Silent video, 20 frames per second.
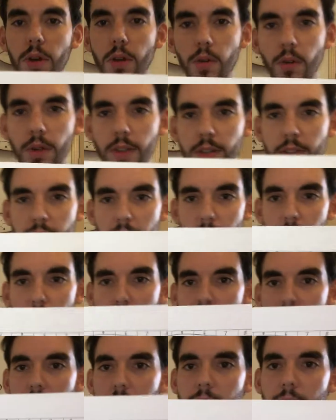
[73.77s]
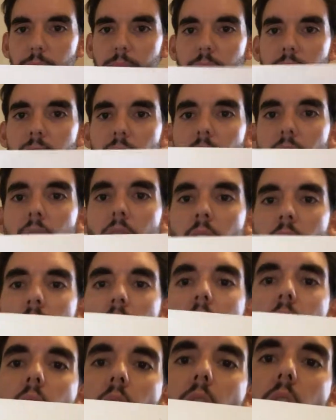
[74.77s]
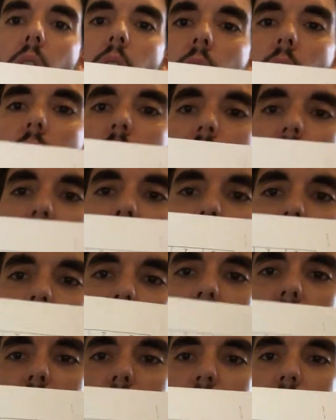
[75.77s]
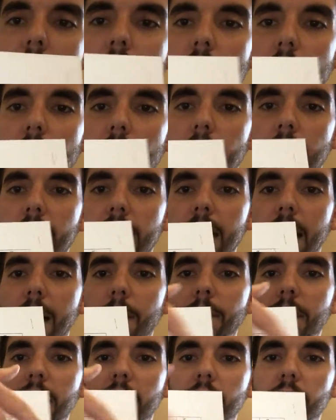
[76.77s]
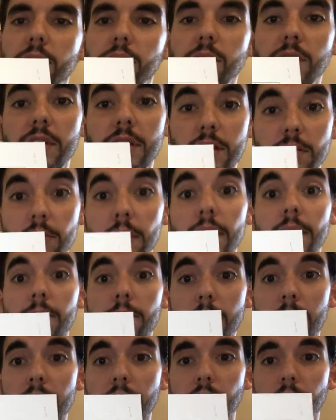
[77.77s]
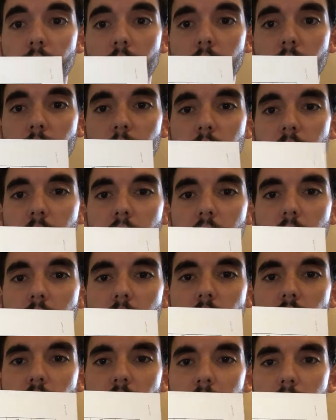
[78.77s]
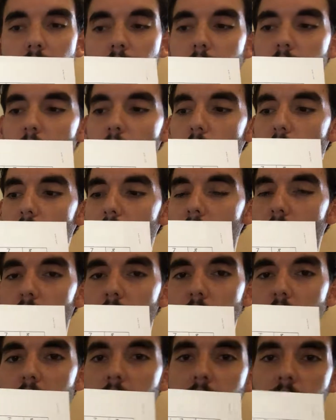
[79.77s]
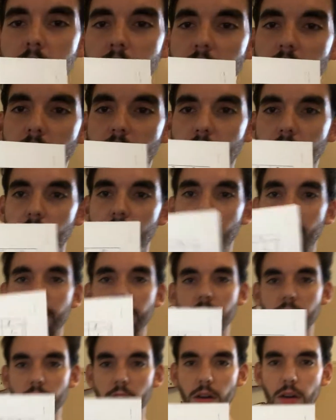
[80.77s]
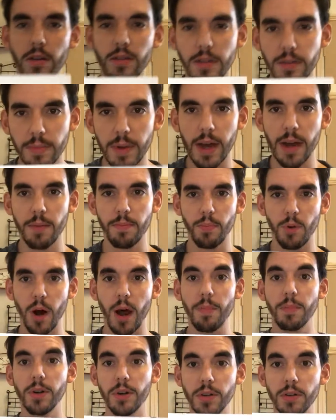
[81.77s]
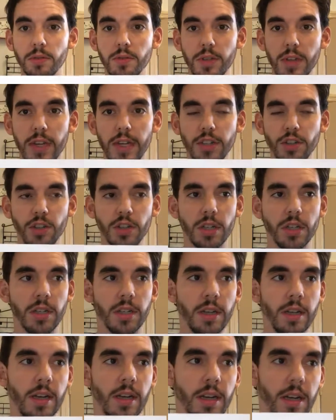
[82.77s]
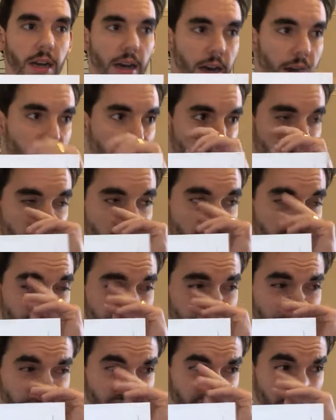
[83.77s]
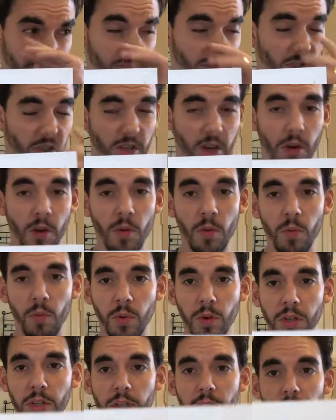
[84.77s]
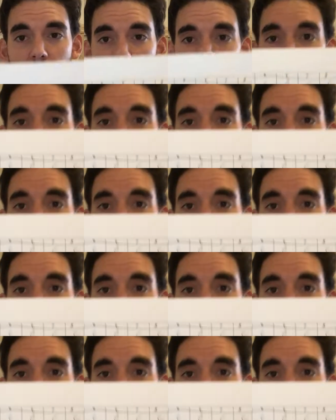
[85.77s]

it step by step here. On the top here, you'll see a rhythm matrix, because at the moment we still haven't talked about proper notation. So we're going to be